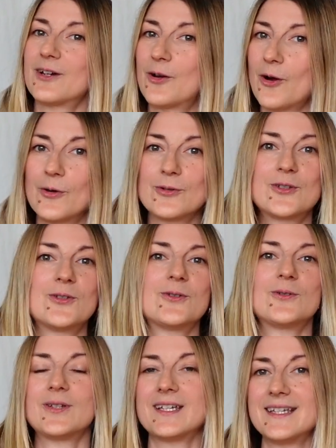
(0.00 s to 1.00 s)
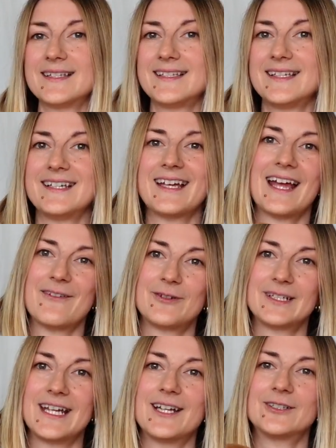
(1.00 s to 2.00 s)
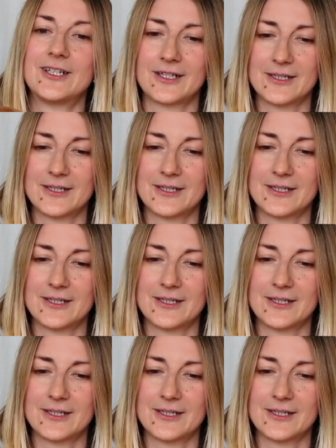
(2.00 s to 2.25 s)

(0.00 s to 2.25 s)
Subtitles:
go-to, easy, everyday look.